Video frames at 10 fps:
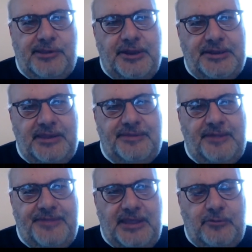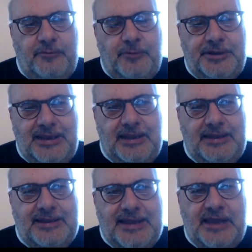So it is, I think,
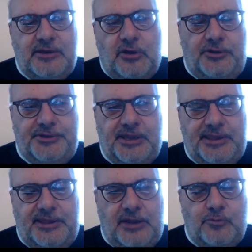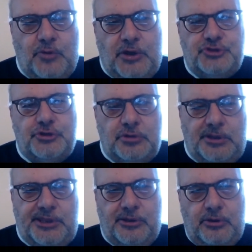within that context that one should
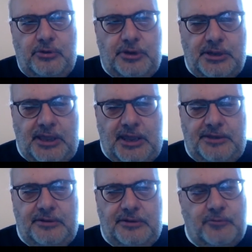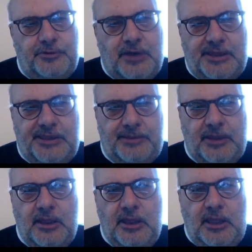also look at what you asked
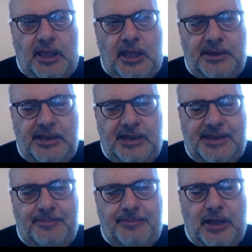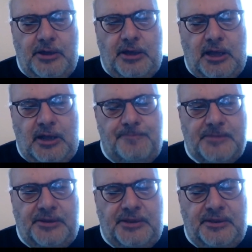me, as it's about
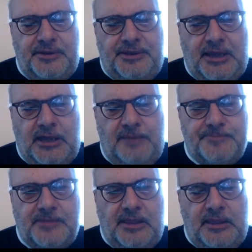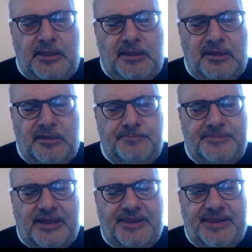the
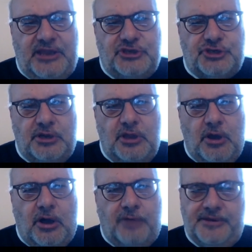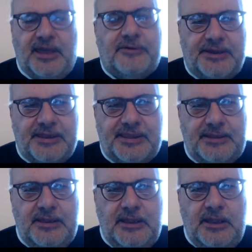taxation of inheritance.